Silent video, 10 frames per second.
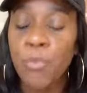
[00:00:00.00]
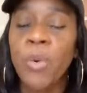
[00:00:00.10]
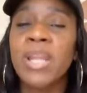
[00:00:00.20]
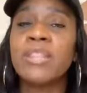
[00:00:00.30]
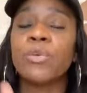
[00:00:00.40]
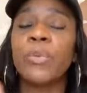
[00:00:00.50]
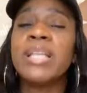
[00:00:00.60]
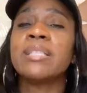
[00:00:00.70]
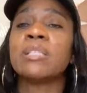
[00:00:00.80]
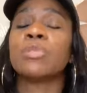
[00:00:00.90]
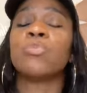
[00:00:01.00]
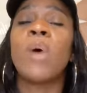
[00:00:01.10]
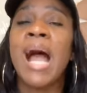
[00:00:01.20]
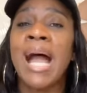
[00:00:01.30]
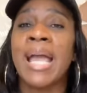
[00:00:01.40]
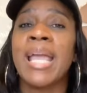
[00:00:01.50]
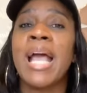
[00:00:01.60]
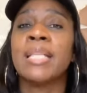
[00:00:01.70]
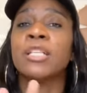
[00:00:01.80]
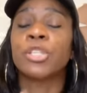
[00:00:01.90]
one of the reasons why
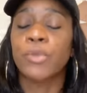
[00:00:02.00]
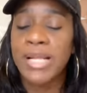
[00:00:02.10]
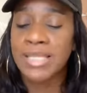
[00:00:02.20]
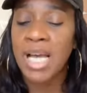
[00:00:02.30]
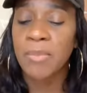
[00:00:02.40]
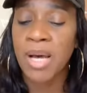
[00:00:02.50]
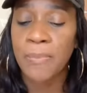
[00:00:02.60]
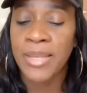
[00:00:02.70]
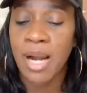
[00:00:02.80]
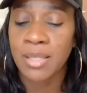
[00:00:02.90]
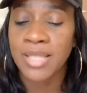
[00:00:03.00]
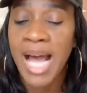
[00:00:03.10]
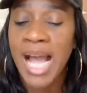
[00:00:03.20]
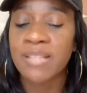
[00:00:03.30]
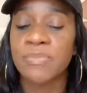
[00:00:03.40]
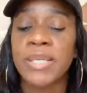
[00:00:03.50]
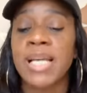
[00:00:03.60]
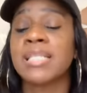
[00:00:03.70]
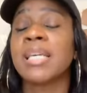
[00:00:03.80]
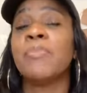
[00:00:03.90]
the threats come up in our lives,
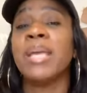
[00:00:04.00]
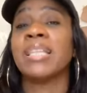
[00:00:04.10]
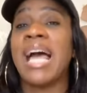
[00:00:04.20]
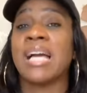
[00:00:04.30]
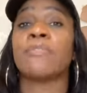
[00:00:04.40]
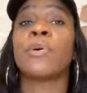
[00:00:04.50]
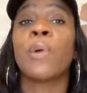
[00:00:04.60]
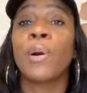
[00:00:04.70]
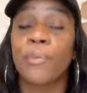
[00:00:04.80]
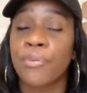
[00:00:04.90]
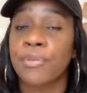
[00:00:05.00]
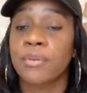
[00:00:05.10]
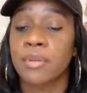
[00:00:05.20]
because it could be a lack of growth.